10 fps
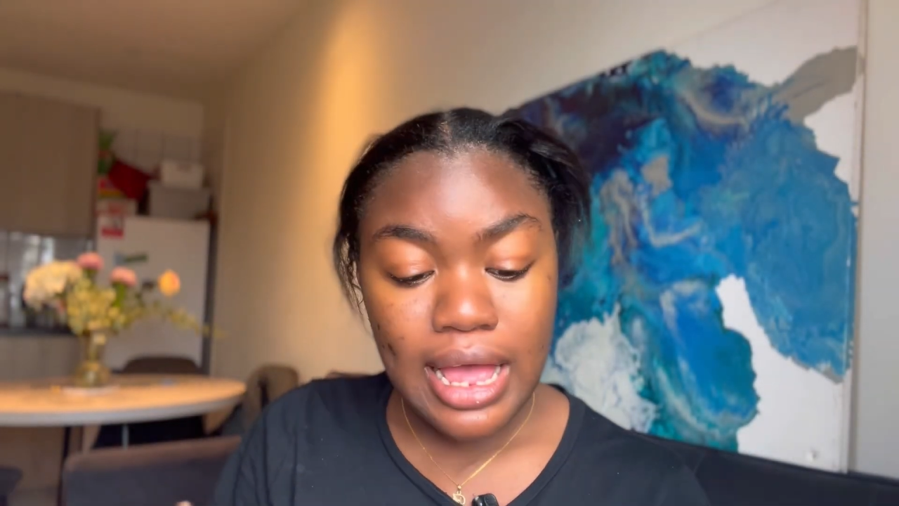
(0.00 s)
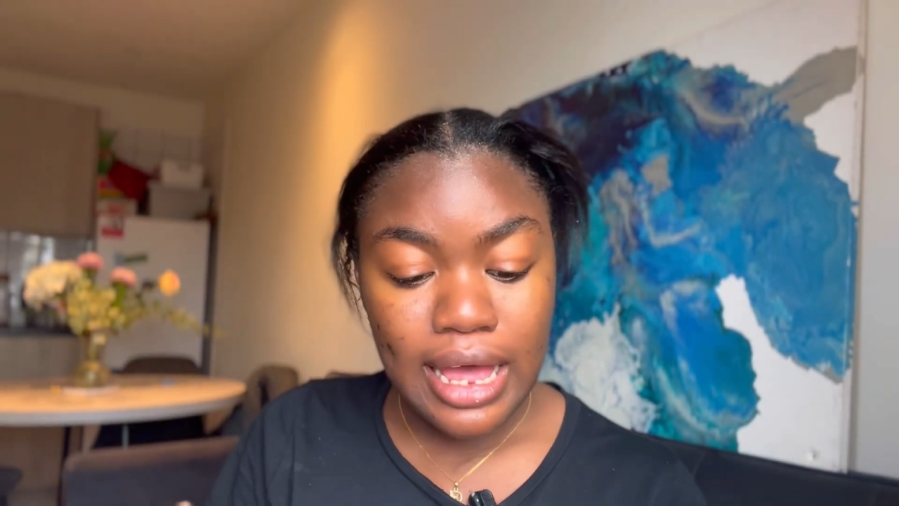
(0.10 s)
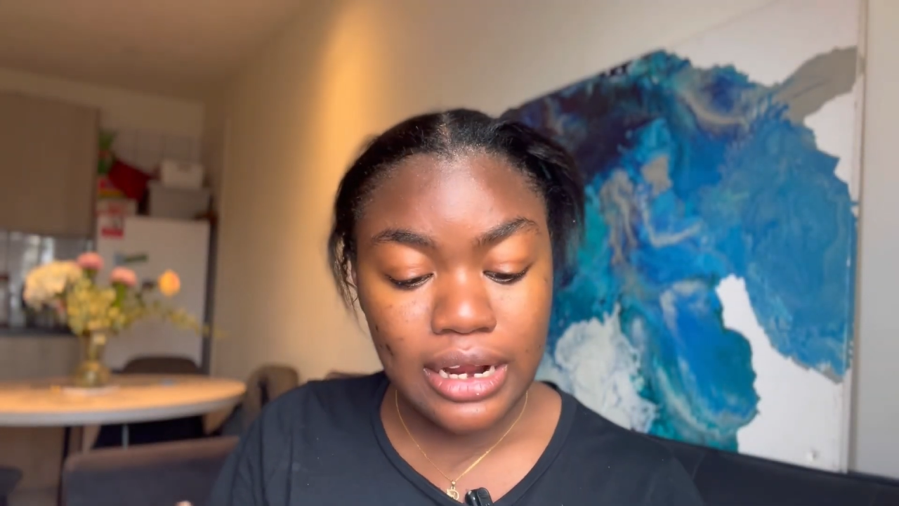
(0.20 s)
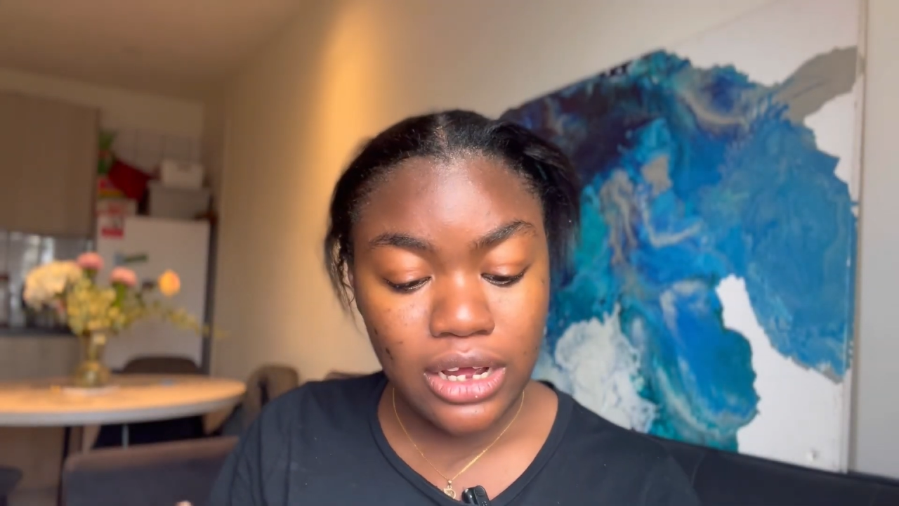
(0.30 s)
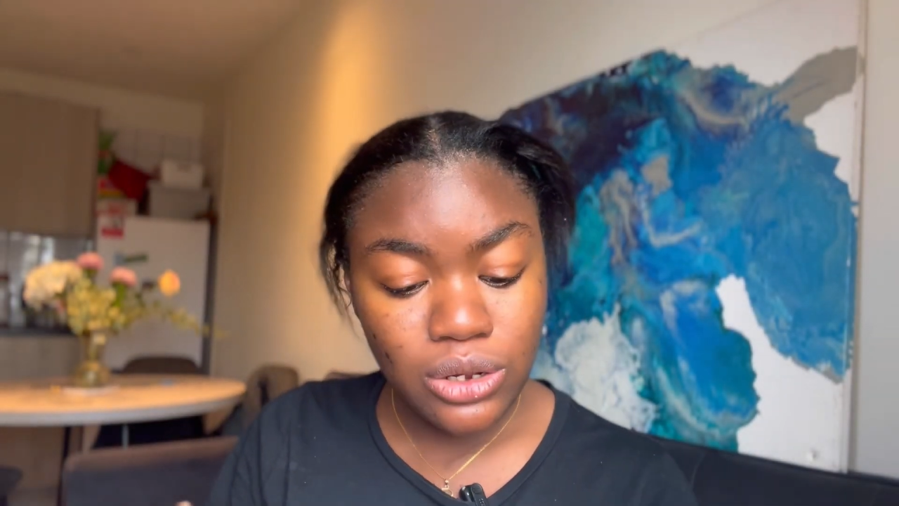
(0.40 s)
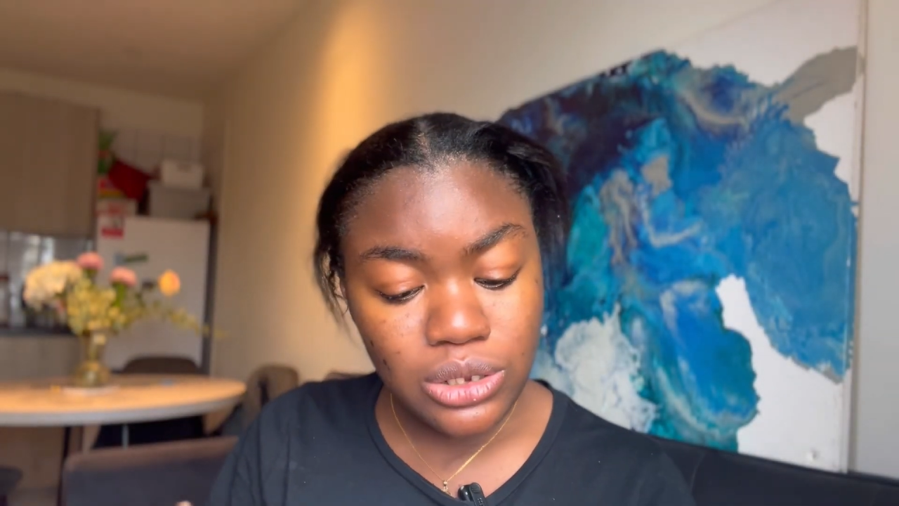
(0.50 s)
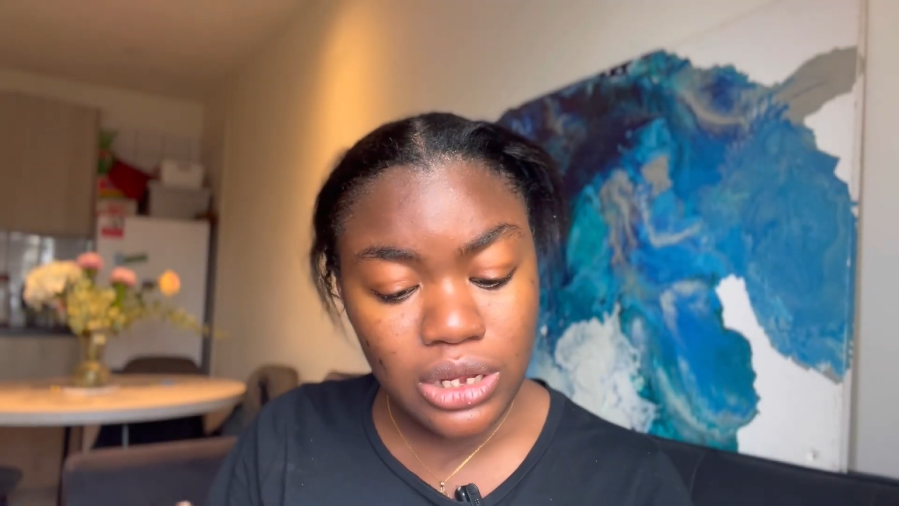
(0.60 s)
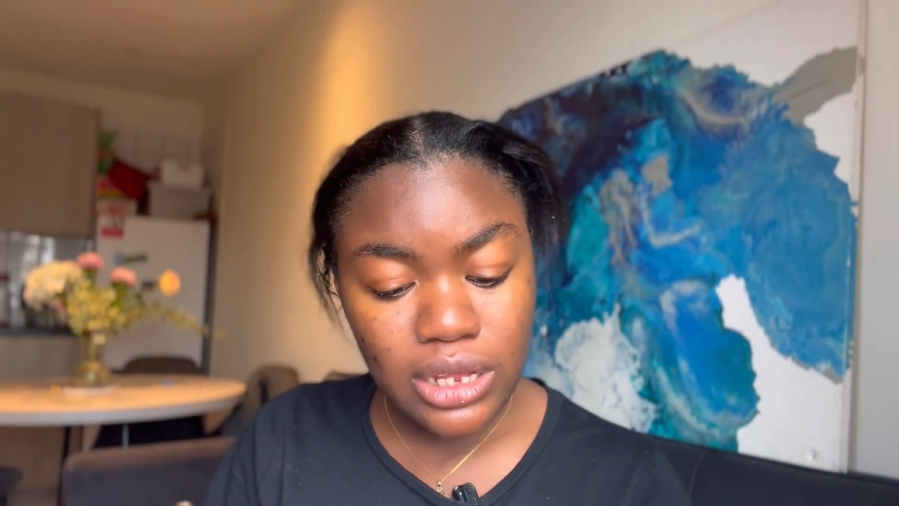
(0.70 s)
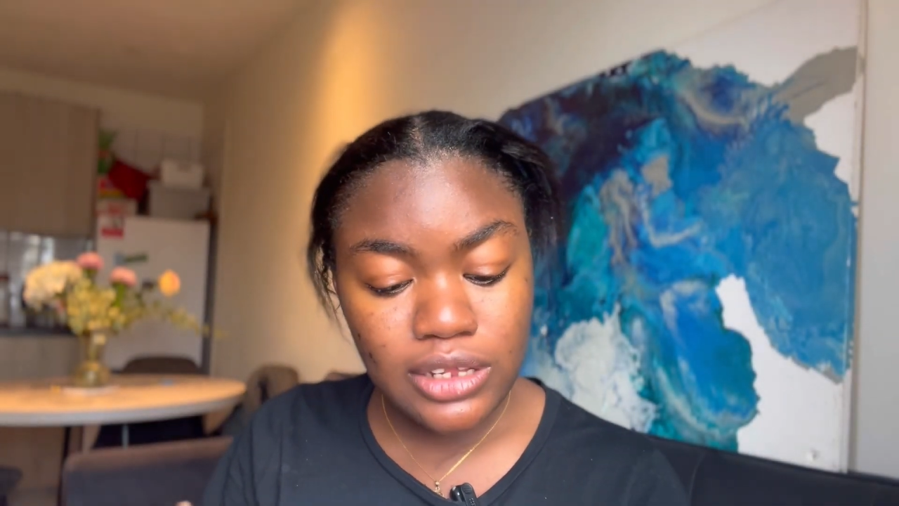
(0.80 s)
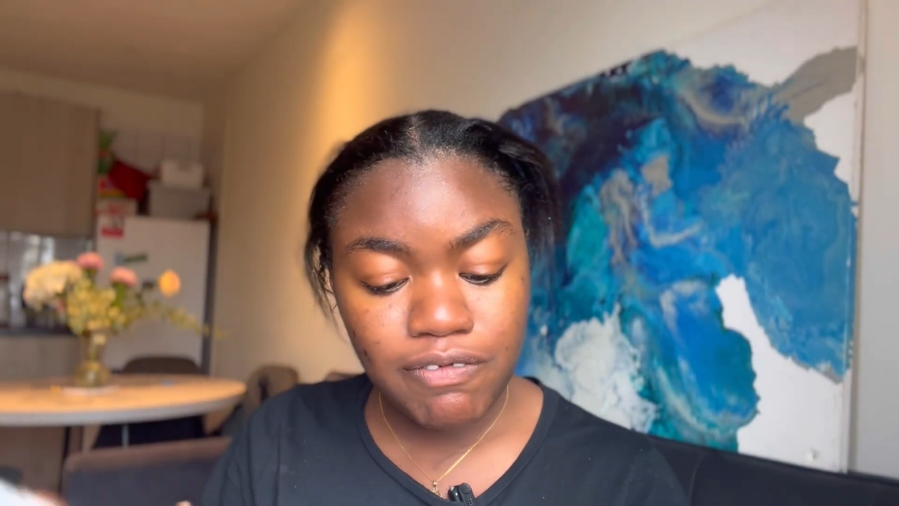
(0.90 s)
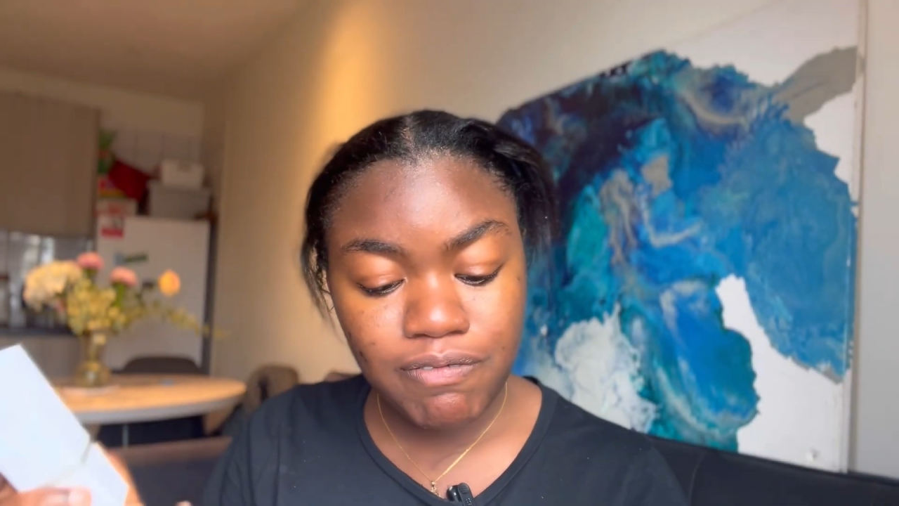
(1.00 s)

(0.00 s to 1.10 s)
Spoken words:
and I also got the